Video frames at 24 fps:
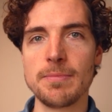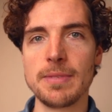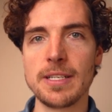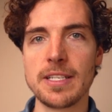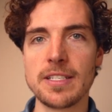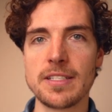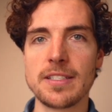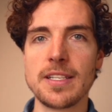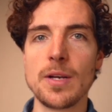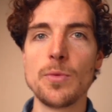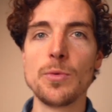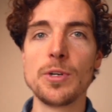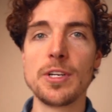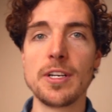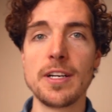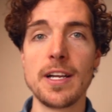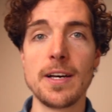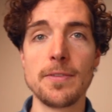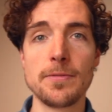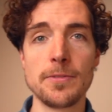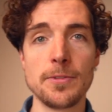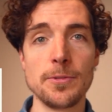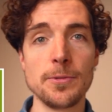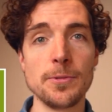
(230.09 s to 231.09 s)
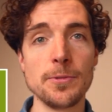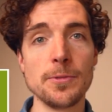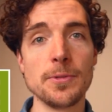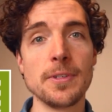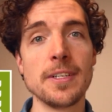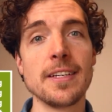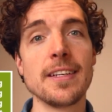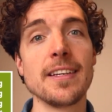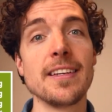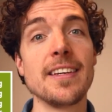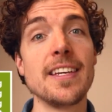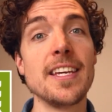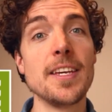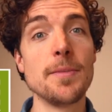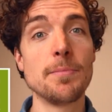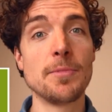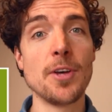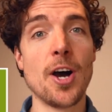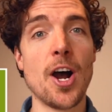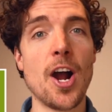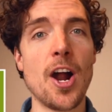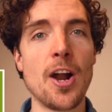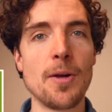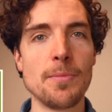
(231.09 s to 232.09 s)
because they would love to keep
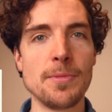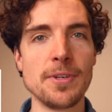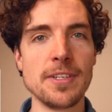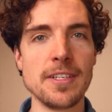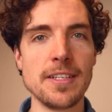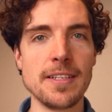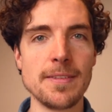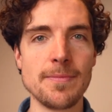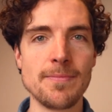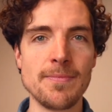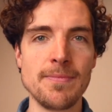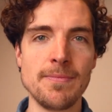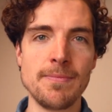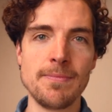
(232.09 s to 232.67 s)
the harmony.